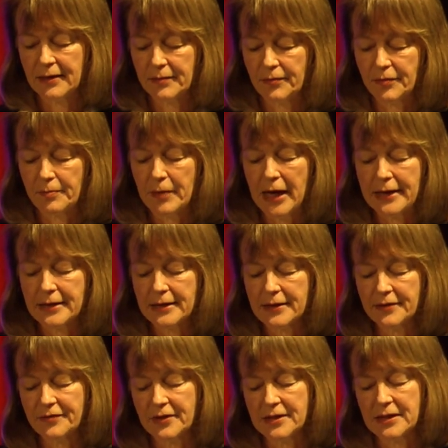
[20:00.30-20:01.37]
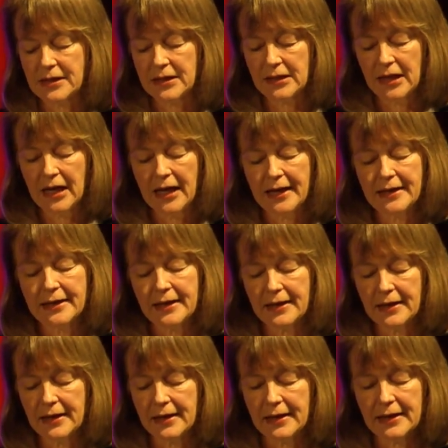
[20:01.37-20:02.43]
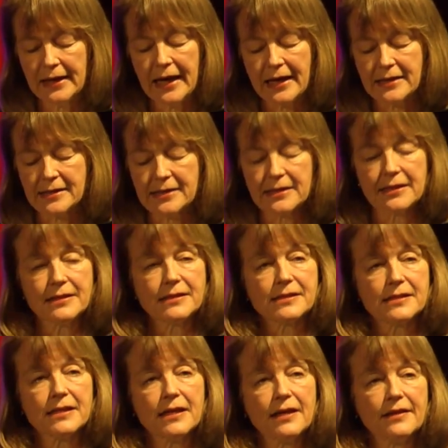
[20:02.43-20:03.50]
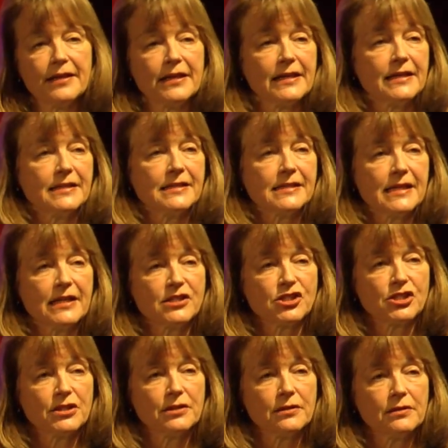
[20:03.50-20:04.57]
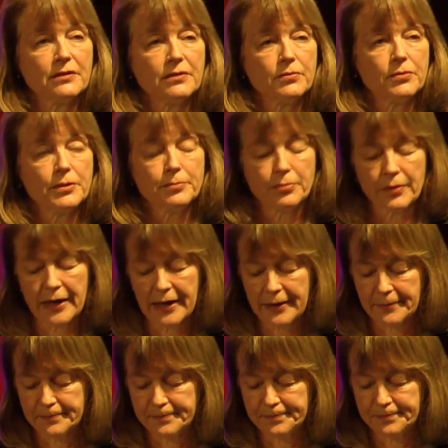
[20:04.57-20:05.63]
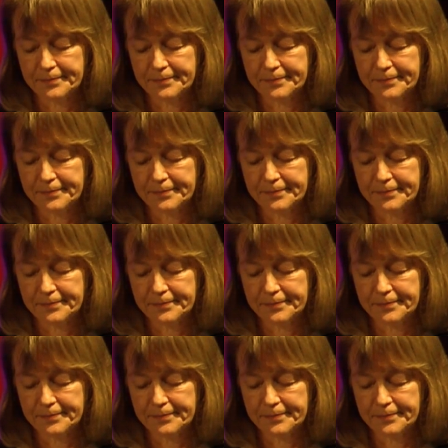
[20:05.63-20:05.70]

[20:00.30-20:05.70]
reminded of the decline in excellence that inattention would bring.